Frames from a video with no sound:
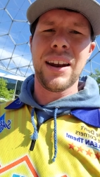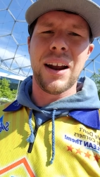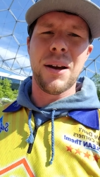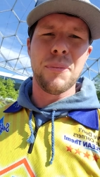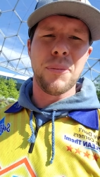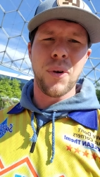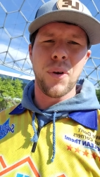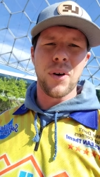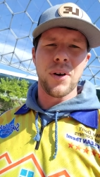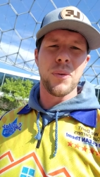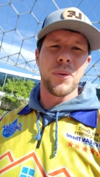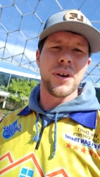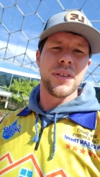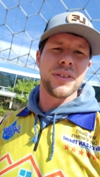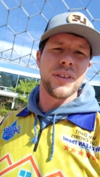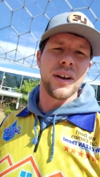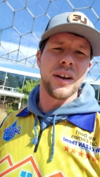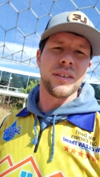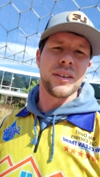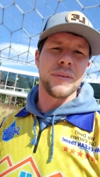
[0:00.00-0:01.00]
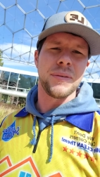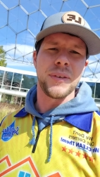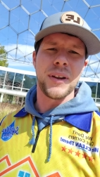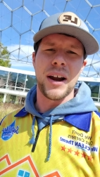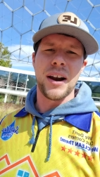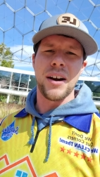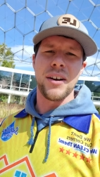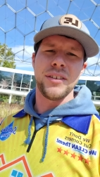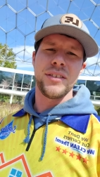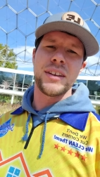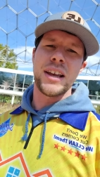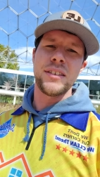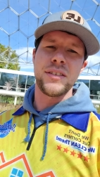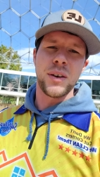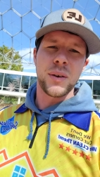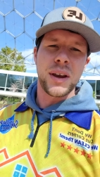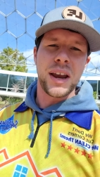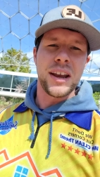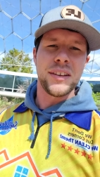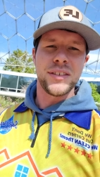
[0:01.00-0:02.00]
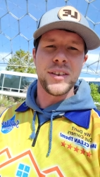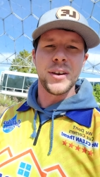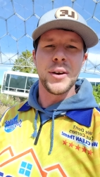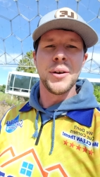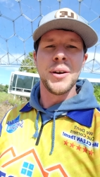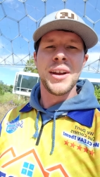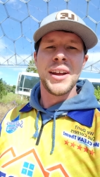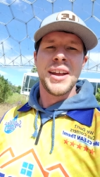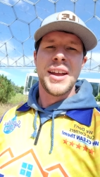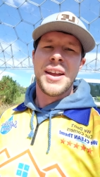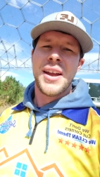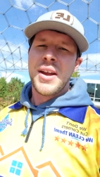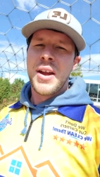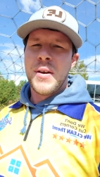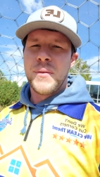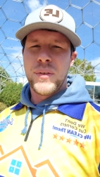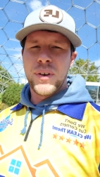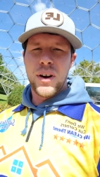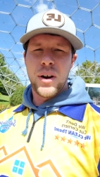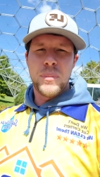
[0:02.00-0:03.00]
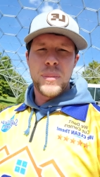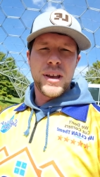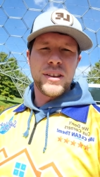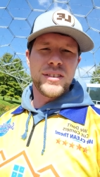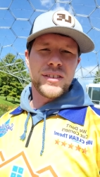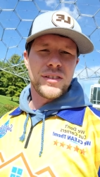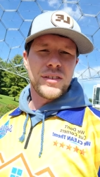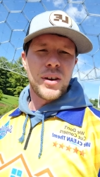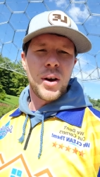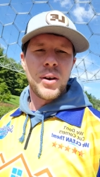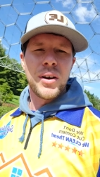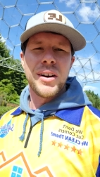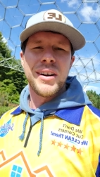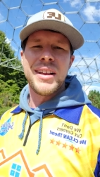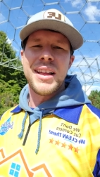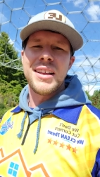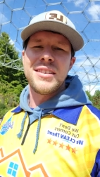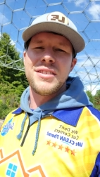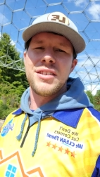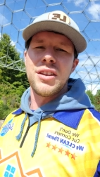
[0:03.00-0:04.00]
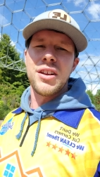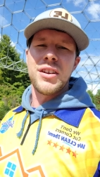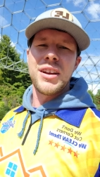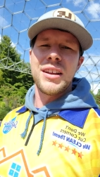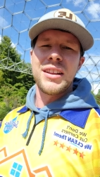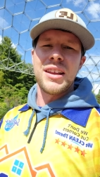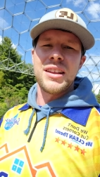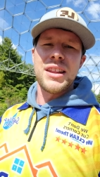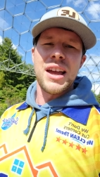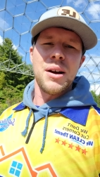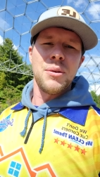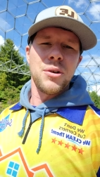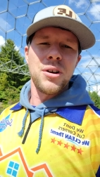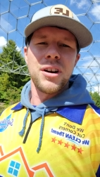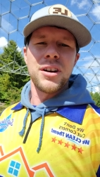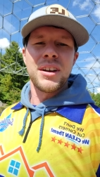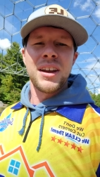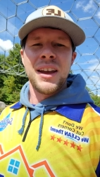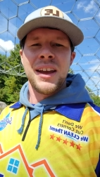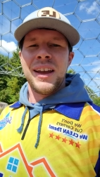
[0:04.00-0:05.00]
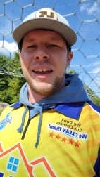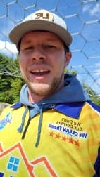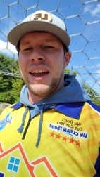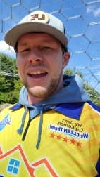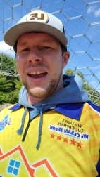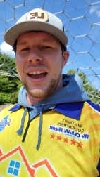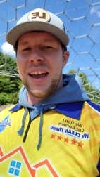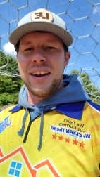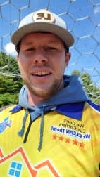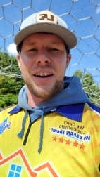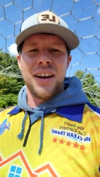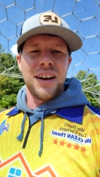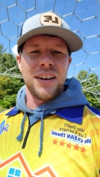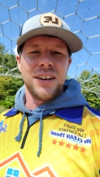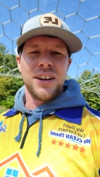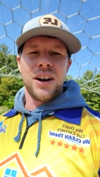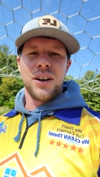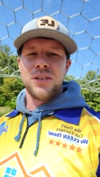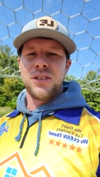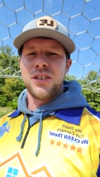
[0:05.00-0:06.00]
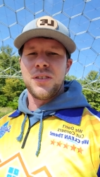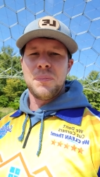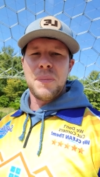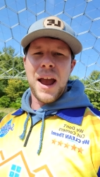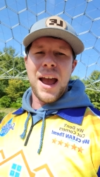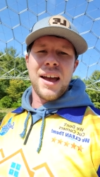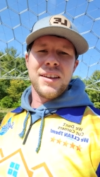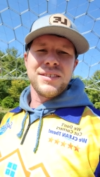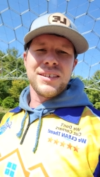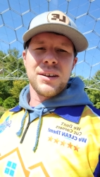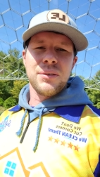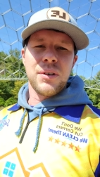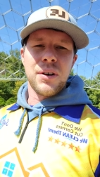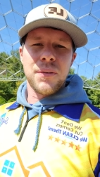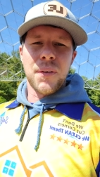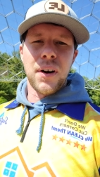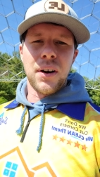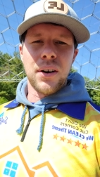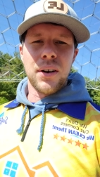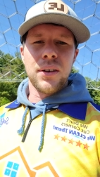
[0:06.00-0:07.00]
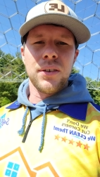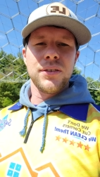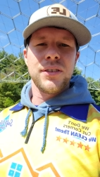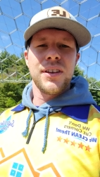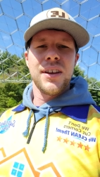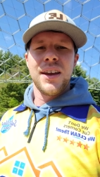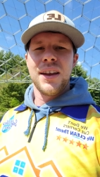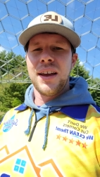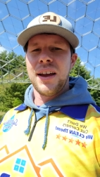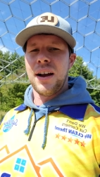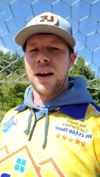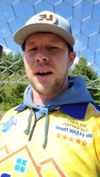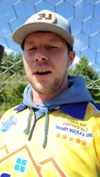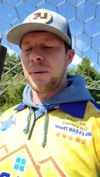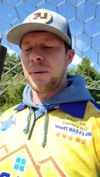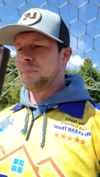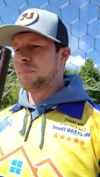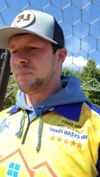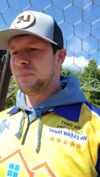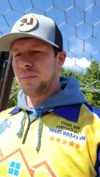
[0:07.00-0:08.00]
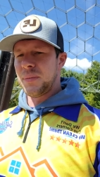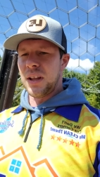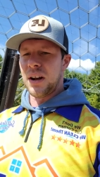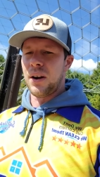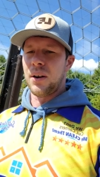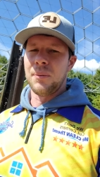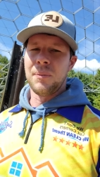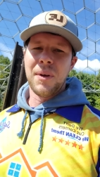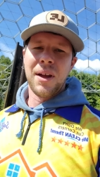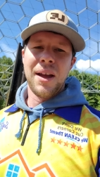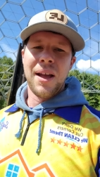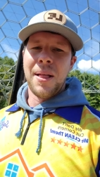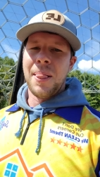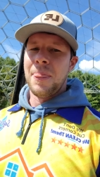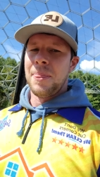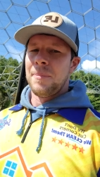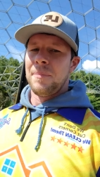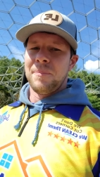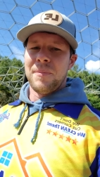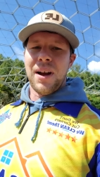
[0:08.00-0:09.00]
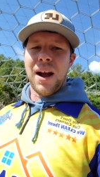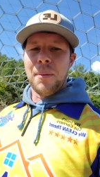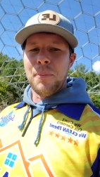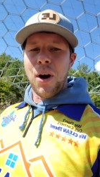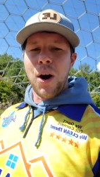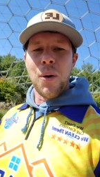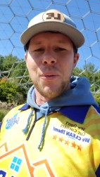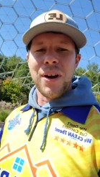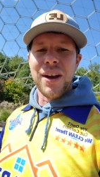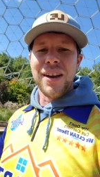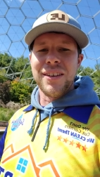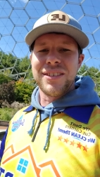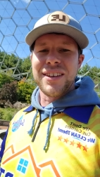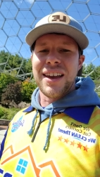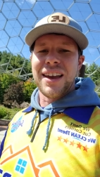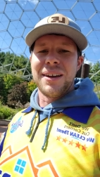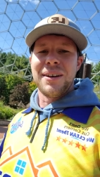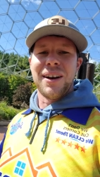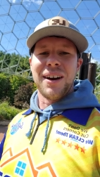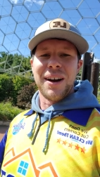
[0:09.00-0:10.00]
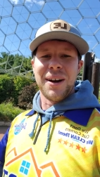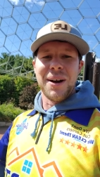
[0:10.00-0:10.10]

on board with the, the flyers, that's okay too. If you're a business owner that's looking to network and uh, you know just pass on referrals, um, you know. I'm always at uh,